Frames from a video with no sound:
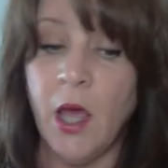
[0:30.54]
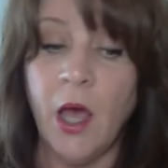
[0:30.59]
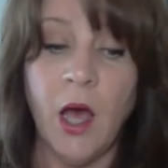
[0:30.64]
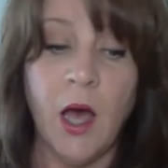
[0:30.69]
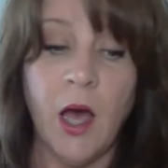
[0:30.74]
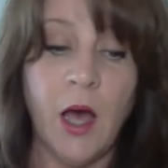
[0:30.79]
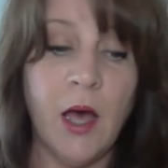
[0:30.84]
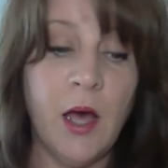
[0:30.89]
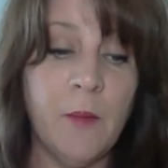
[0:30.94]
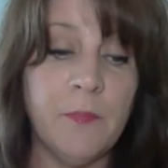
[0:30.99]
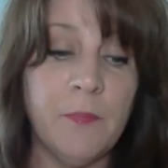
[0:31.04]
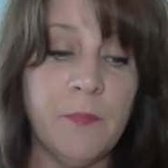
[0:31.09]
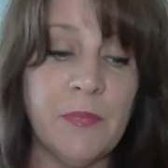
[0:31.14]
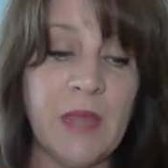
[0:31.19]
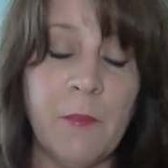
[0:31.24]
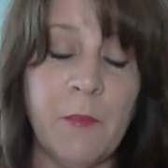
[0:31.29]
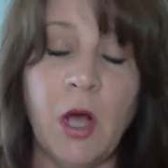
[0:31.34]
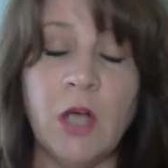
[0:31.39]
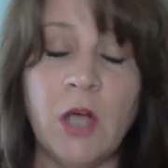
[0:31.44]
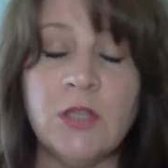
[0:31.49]

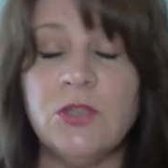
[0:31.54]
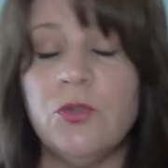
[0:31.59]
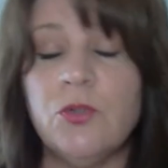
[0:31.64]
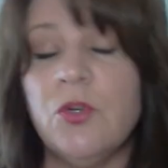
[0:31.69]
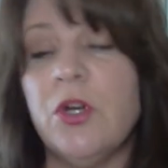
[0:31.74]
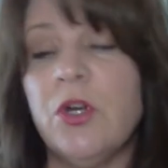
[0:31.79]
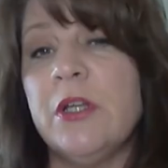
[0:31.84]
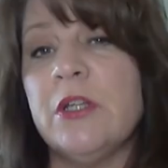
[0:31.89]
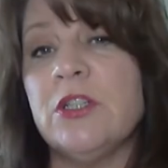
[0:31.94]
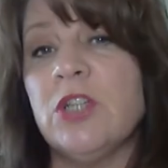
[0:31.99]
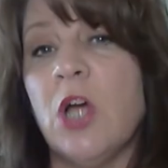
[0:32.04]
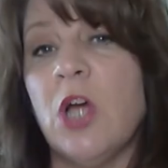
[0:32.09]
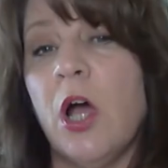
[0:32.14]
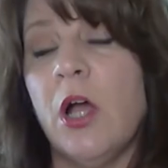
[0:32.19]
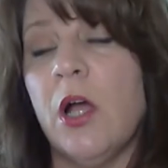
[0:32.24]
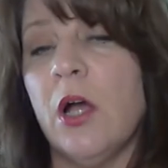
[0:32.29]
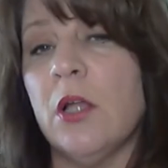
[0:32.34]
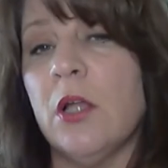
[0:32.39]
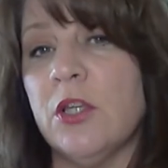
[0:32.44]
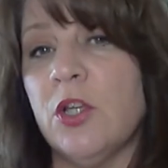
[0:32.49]
I'm also going to
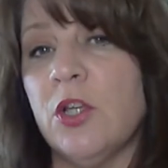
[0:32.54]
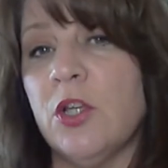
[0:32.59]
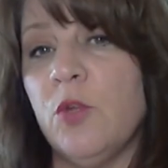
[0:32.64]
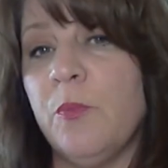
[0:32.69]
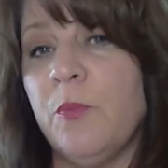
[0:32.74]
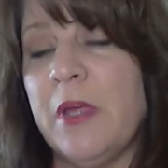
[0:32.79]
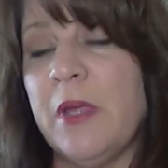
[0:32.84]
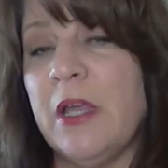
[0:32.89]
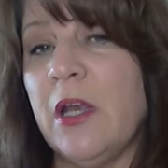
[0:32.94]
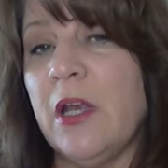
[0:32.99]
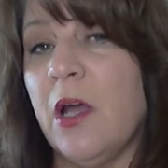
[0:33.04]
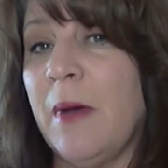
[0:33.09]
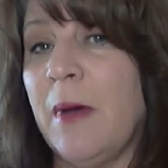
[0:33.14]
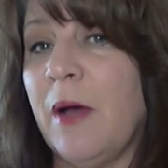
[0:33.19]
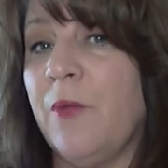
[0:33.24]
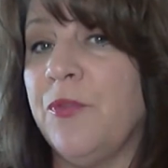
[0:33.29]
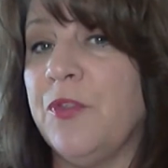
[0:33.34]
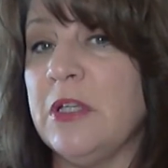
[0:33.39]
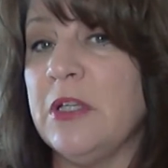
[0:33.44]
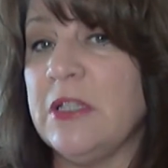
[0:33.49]
talk a little bit
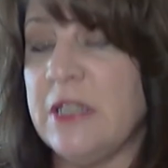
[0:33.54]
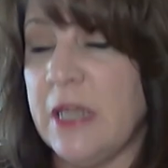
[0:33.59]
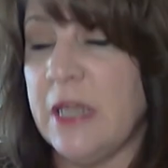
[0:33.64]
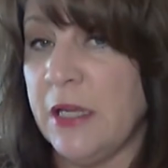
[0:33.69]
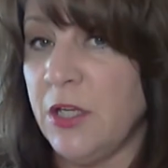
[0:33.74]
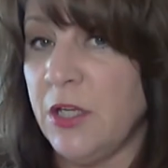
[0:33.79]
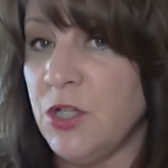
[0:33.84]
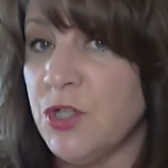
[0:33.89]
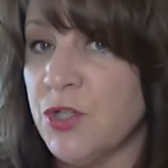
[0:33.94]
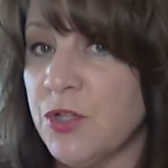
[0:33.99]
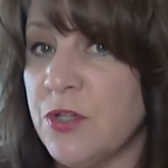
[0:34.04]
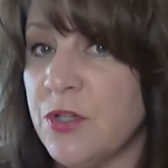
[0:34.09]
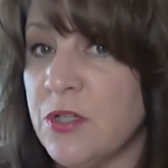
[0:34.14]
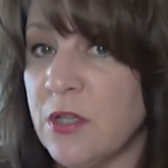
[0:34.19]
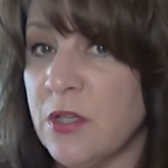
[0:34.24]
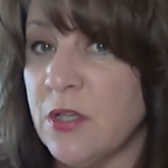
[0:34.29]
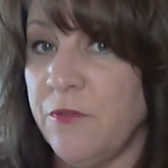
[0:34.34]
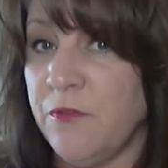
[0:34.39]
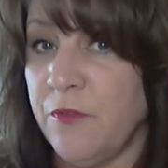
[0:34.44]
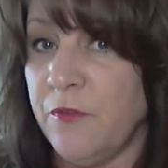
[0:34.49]
about the dangers
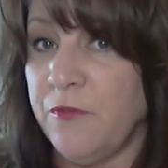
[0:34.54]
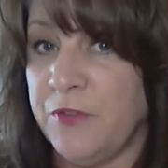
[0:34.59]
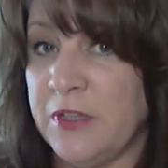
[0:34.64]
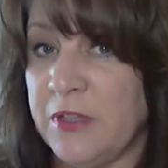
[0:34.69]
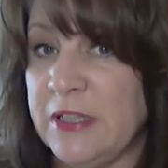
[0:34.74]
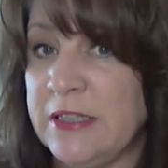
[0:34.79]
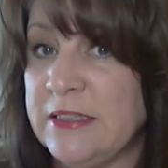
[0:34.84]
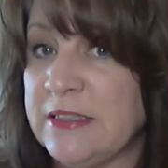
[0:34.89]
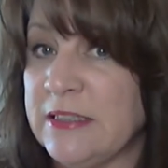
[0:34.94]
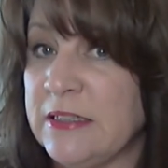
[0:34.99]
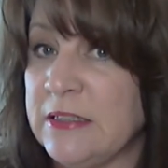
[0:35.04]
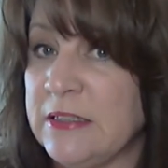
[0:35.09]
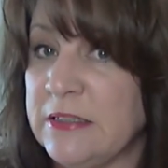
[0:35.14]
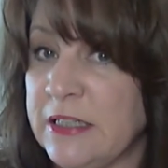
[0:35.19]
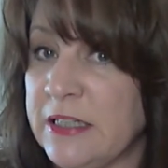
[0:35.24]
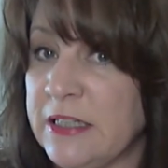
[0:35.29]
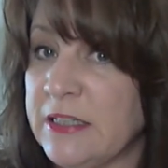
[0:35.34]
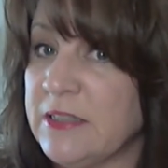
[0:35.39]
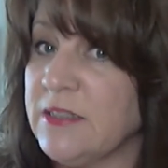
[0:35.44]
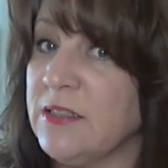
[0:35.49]
of fleas and
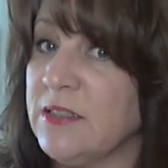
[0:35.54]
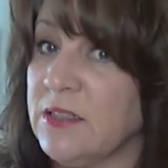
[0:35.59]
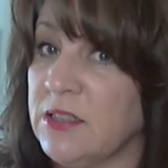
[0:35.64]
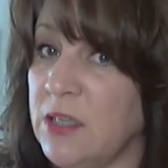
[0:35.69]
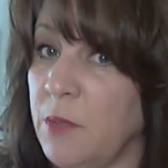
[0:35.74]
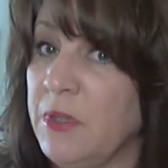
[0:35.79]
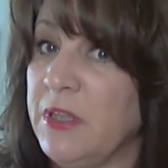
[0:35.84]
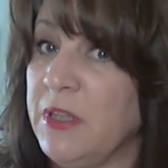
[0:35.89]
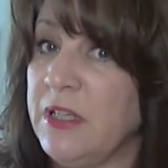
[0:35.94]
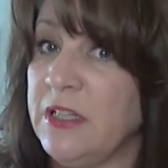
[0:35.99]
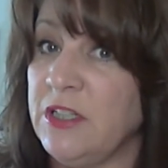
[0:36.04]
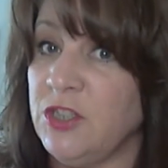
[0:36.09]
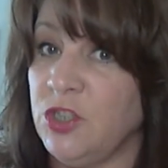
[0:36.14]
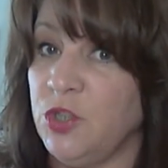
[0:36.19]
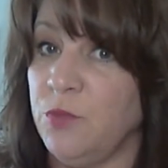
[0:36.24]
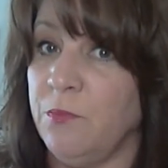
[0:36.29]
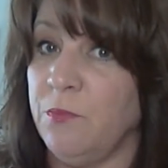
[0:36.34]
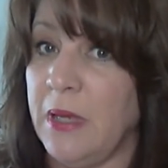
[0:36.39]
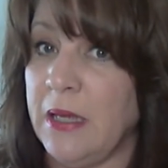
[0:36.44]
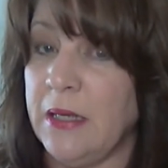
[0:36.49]
ticks. Some of these
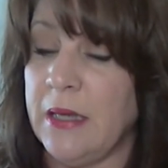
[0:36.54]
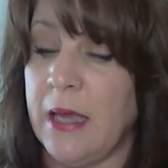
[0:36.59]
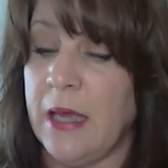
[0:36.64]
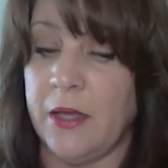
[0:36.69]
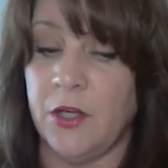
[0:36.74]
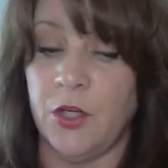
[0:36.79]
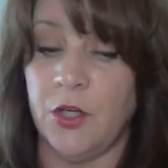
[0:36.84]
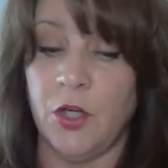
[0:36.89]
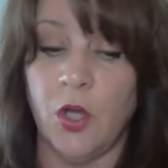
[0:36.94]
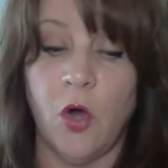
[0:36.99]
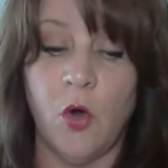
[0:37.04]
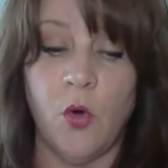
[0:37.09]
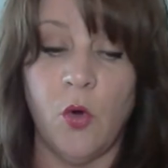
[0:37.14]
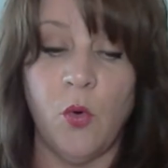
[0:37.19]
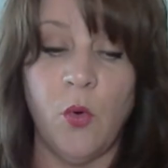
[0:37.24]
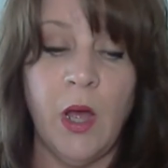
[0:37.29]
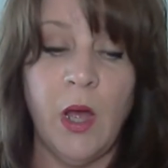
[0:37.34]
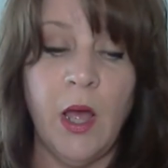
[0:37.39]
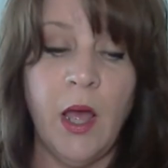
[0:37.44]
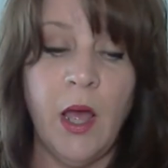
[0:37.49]
you may not
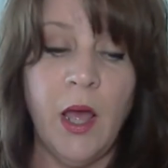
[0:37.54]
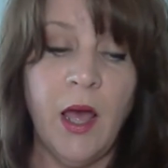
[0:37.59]
know.